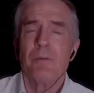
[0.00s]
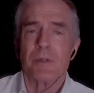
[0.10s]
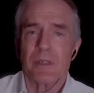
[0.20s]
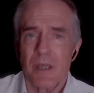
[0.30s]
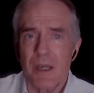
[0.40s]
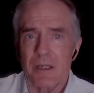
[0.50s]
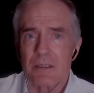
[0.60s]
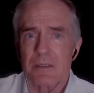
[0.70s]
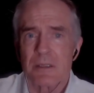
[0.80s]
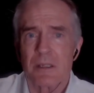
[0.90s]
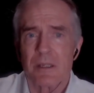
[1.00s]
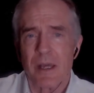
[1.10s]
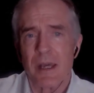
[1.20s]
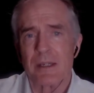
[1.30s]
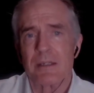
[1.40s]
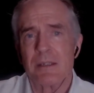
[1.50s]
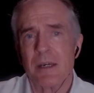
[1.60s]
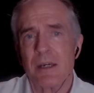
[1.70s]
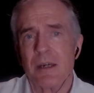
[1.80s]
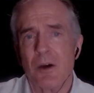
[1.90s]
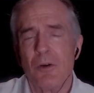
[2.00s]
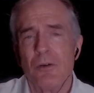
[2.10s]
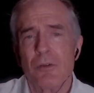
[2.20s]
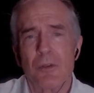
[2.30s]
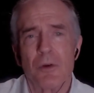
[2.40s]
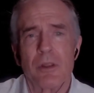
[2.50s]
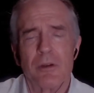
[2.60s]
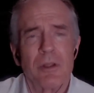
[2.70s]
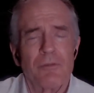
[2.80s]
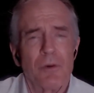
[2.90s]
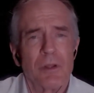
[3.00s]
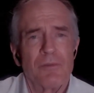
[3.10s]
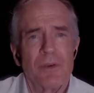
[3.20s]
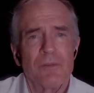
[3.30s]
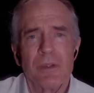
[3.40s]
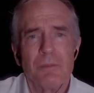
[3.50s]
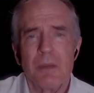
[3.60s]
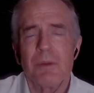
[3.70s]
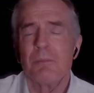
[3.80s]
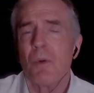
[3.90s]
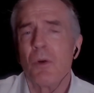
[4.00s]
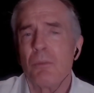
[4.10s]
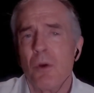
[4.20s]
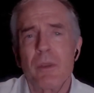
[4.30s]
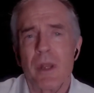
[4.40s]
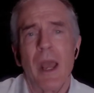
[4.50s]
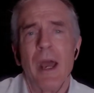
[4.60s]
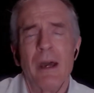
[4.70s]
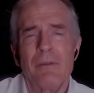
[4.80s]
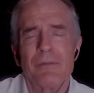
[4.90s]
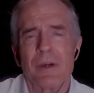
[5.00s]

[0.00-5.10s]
would guess that, 30, 40, 50, maybe more than half.